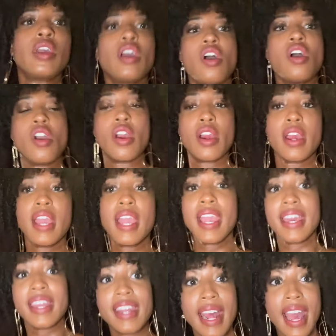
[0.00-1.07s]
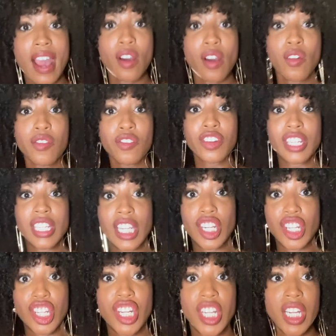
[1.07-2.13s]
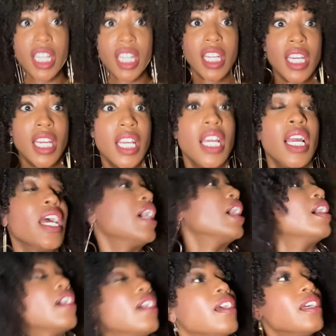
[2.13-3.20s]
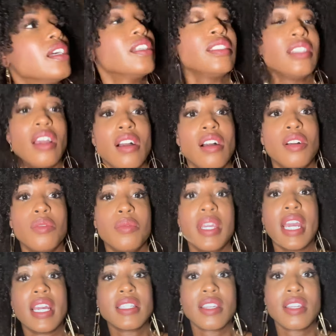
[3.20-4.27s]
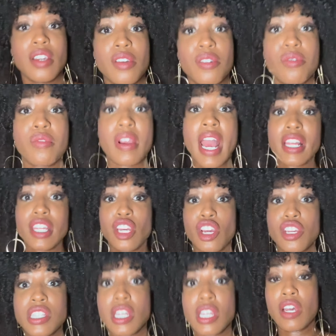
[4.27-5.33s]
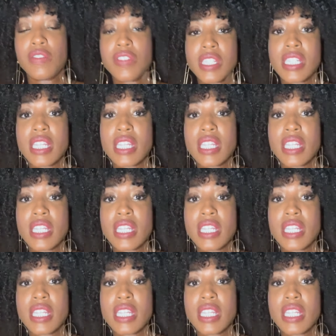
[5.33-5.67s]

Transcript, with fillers: We are headed out for dinner. Y'all, we had to rally ourselves